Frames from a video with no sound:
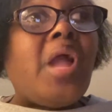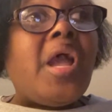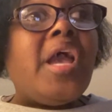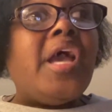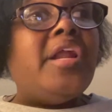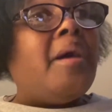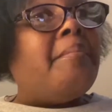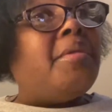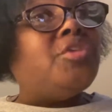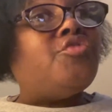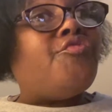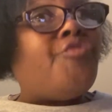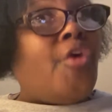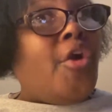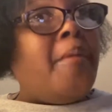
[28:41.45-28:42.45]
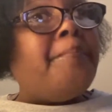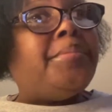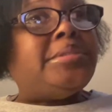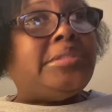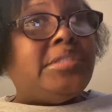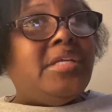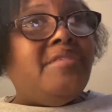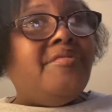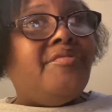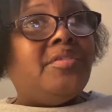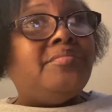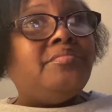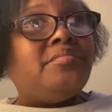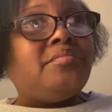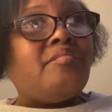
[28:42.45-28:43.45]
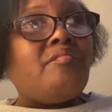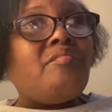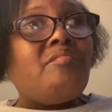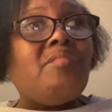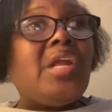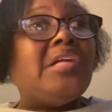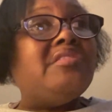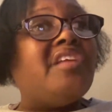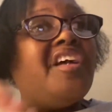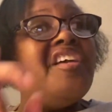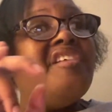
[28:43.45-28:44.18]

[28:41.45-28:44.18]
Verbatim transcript: and I'm a firm believer that